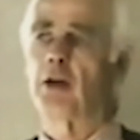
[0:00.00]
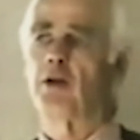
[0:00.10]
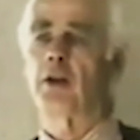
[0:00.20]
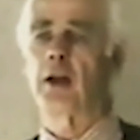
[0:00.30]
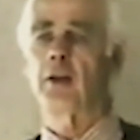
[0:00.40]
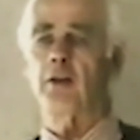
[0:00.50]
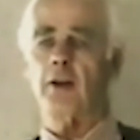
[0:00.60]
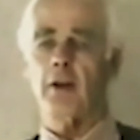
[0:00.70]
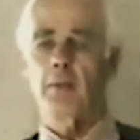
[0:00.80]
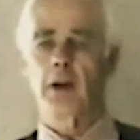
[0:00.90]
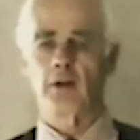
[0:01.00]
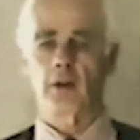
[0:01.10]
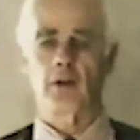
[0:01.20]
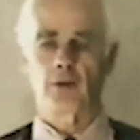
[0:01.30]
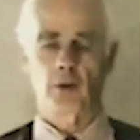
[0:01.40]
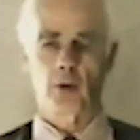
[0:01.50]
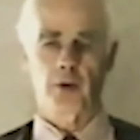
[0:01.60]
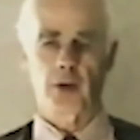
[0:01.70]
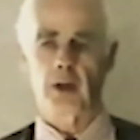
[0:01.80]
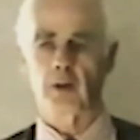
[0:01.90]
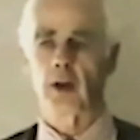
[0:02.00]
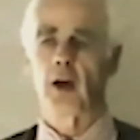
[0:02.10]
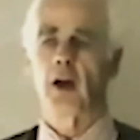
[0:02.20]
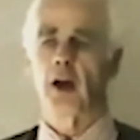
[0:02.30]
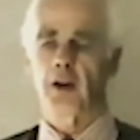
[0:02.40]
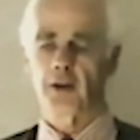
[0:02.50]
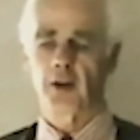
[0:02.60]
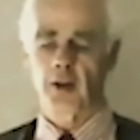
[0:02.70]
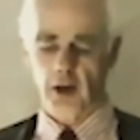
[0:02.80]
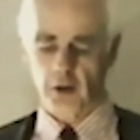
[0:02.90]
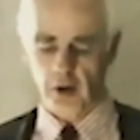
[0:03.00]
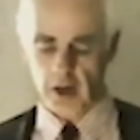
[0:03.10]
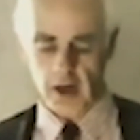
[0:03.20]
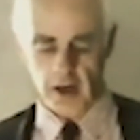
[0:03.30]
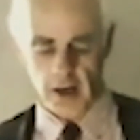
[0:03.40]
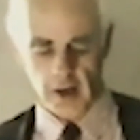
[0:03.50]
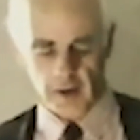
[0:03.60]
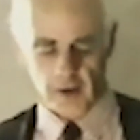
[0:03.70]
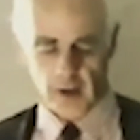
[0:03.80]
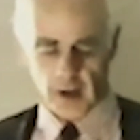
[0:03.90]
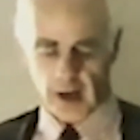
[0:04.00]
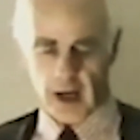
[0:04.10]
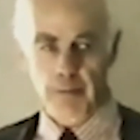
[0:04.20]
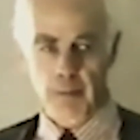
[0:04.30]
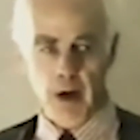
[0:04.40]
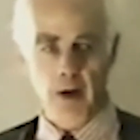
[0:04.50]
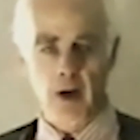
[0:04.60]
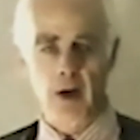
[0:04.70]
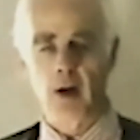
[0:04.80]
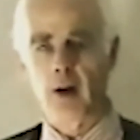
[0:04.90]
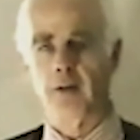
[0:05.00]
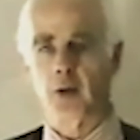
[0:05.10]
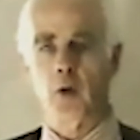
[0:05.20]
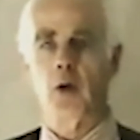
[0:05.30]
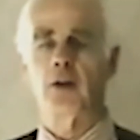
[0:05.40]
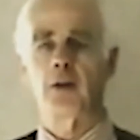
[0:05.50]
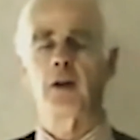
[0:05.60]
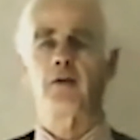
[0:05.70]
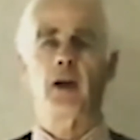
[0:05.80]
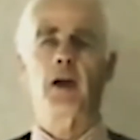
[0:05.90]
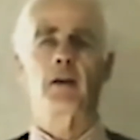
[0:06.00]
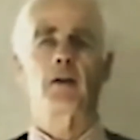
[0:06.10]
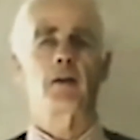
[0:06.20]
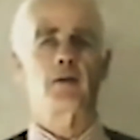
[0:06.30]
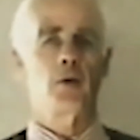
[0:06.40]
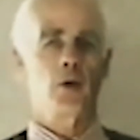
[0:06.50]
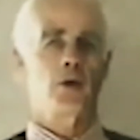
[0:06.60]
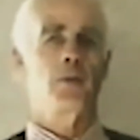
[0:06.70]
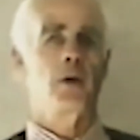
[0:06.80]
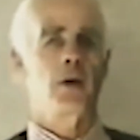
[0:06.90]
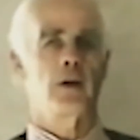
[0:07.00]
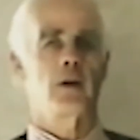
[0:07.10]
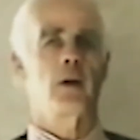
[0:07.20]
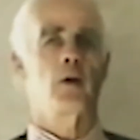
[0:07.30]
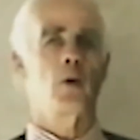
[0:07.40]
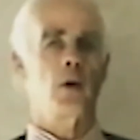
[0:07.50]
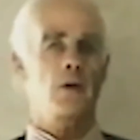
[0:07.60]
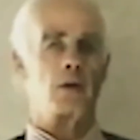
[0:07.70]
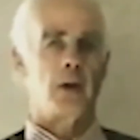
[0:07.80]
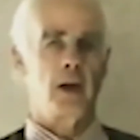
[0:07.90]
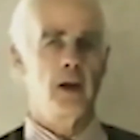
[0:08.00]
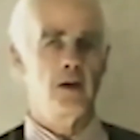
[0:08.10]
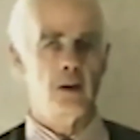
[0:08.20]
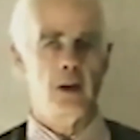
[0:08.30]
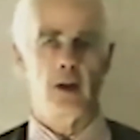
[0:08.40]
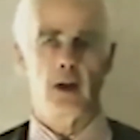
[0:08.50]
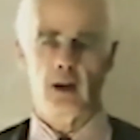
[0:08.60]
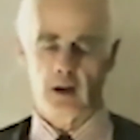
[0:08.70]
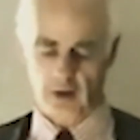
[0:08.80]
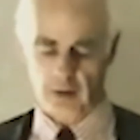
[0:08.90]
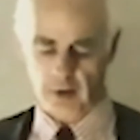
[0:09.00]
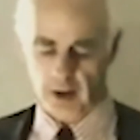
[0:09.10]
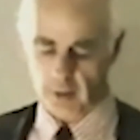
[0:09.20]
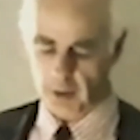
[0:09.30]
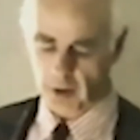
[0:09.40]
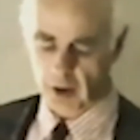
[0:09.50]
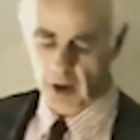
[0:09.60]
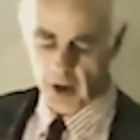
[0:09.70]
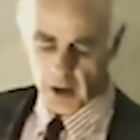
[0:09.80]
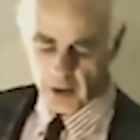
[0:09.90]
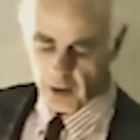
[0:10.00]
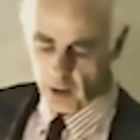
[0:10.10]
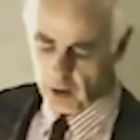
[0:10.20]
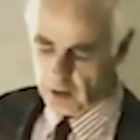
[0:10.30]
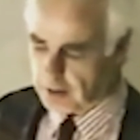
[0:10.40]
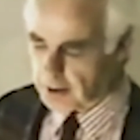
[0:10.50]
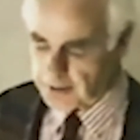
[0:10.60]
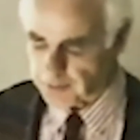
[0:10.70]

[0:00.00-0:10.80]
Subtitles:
energy, the energetic basis for all things, a tree is a mirror of the quality of light that falls upon it, a quality of the energy in its environment. So that